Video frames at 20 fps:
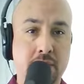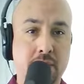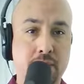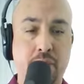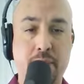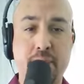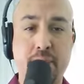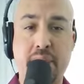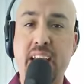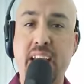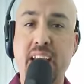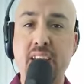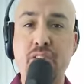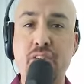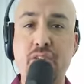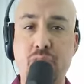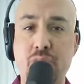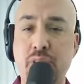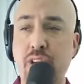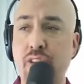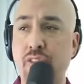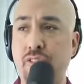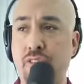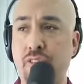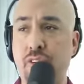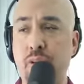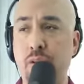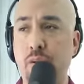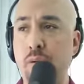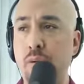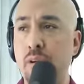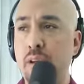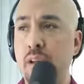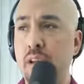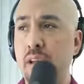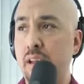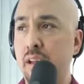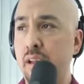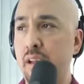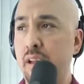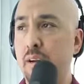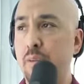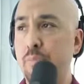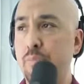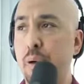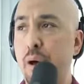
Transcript: from head injuries to uh,